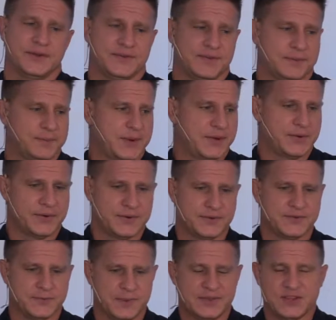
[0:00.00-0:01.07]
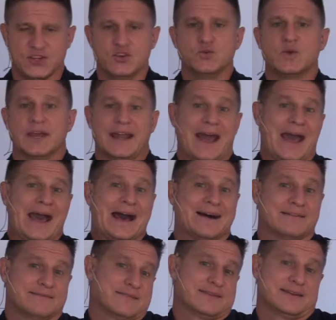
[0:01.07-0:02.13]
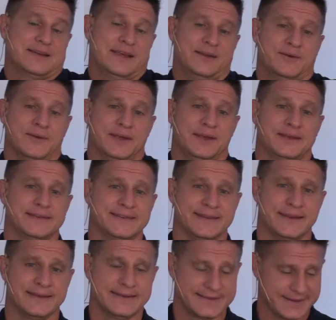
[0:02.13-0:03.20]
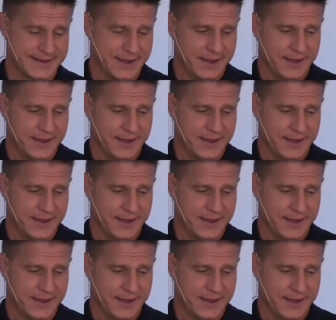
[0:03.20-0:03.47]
It's a bearer instrument that you can have, you know, in a sense.